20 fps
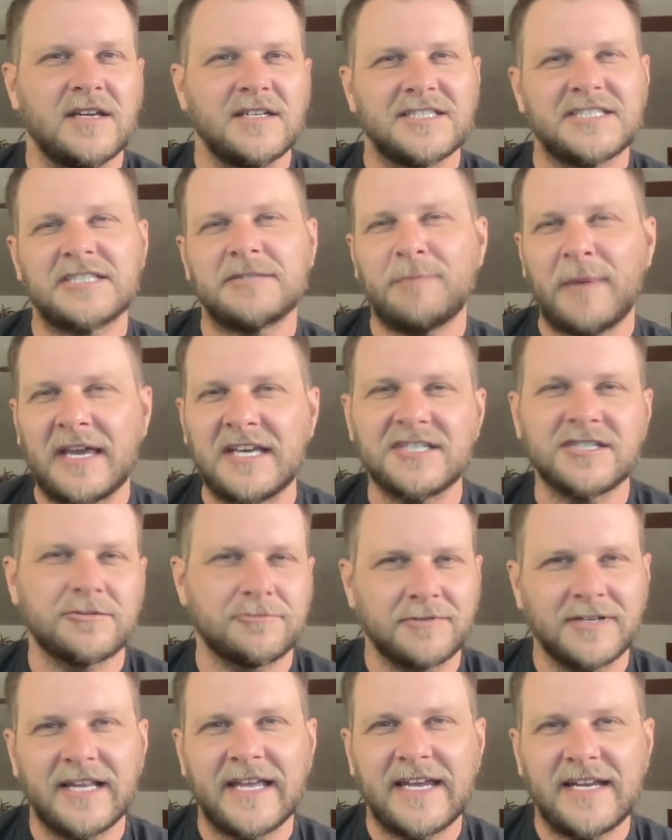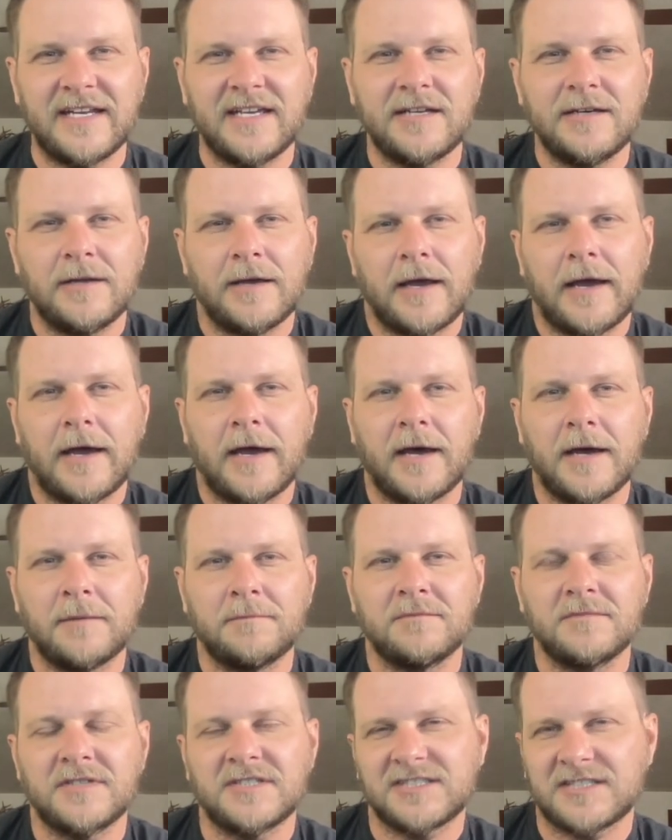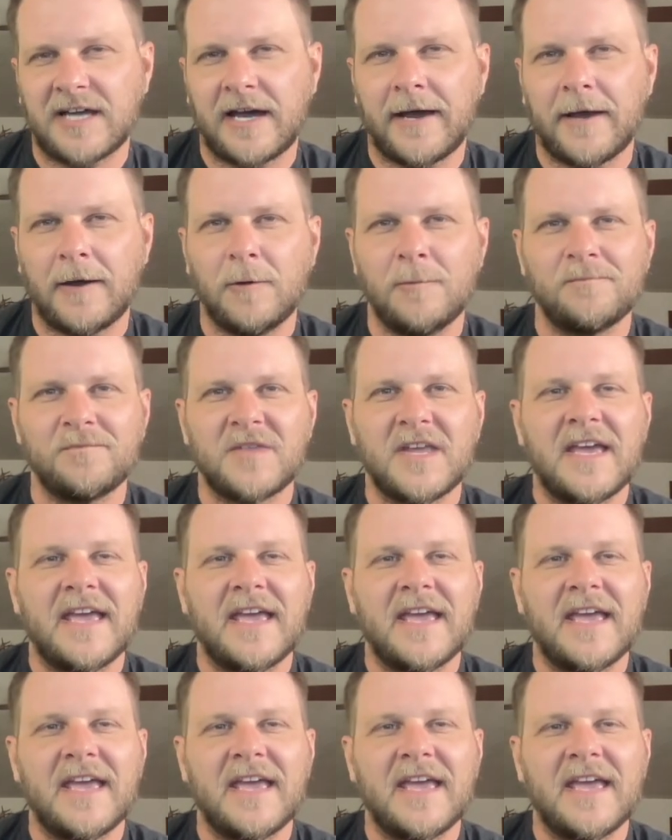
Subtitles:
space related style,